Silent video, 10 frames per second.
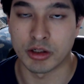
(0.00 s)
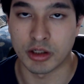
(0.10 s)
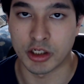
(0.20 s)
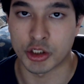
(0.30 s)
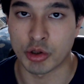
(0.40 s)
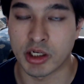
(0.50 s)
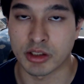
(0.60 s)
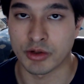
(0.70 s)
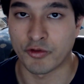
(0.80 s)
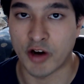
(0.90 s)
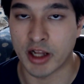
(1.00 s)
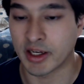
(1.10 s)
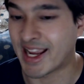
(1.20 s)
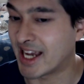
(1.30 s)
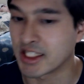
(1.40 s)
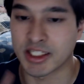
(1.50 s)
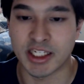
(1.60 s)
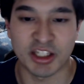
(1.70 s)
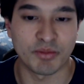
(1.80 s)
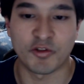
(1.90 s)
estranged father, he hasn't
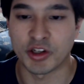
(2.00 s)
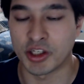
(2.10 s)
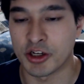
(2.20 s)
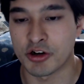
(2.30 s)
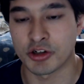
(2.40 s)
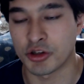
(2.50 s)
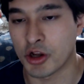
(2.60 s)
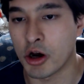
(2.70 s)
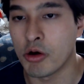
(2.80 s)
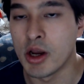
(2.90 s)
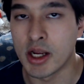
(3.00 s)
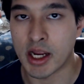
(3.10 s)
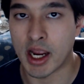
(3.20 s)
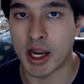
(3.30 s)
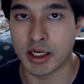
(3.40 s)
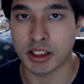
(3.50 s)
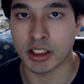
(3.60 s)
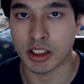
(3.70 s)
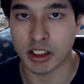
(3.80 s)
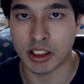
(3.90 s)
seen him for years, you know. And
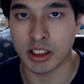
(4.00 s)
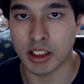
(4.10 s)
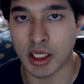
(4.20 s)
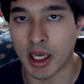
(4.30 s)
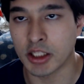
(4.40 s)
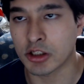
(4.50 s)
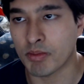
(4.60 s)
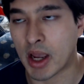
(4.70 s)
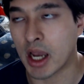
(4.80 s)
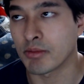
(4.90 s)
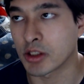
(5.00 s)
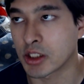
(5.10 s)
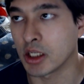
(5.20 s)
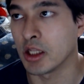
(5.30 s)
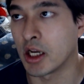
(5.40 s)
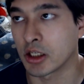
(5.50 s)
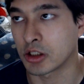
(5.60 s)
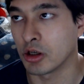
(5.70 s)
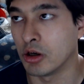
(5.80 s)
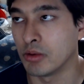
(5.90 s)
he ends up having to say, like,
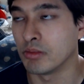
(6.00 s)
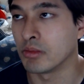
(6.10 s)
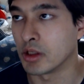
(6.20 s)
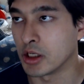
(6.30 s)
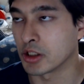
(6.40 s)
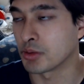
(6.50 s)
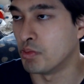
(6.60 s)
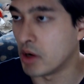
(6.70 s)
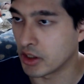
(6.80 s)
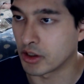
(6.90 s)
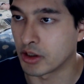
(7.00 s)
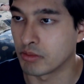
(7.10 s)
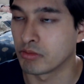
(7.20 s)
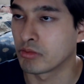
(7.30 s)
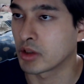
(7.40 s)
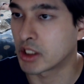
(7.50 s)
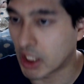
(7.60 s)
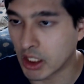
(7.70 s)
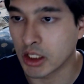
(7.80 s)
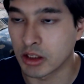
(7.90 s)
um, his mother,
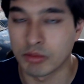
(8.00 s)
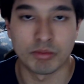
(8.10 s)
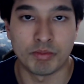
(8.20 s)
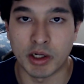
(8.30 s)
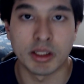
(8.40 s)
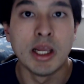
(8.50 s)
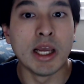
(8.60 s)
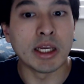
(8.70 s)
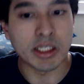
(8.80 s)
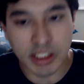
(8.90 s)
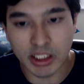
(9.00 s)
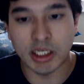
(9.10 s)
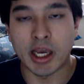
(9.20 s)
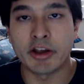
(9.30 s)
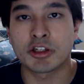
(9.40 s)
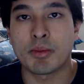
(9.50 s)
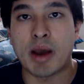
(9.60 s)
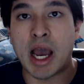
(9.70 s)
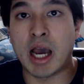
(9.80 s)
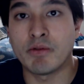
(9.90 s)
Kit. But he ends up
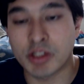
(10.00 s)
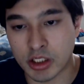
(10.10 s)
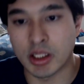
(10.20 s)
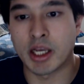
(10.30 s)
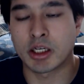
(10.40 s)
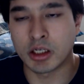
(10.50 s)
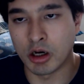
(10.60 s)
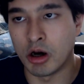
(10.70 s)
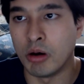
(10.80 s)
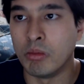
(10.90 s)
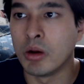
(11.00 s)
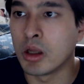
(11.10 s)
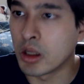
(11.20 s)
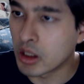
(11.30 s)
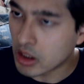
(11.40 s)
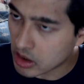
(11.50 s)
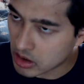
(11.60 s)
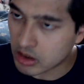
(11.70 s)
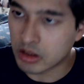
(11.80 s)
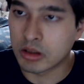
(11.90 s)
having to, like, um,
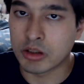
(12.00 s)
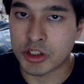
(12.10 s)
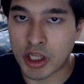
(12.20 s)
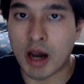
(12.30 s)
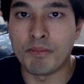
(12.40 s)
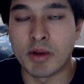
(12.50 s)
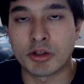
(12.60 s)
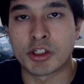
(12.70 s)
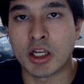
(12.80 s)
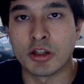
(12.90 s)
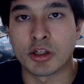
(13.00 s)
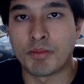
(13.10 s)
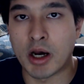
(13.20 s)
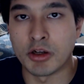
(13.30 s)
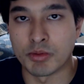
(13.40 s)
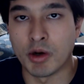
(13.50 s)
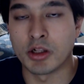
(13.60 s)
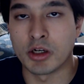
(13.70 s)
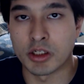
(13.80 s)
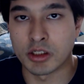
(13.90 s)
stopped mid-sentence about his
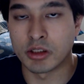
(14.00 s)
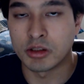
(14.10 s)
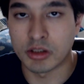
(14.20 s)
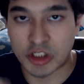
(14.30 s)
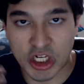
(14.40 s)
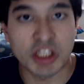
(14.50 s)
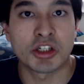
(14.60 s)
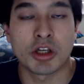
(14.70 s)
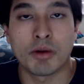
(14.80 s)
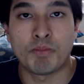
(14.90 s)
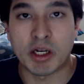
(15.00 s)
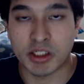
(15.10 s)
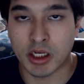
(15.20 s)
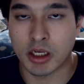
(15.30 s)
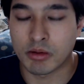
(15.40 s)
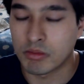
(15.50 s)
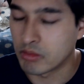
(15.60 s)
mother and changes up by saying,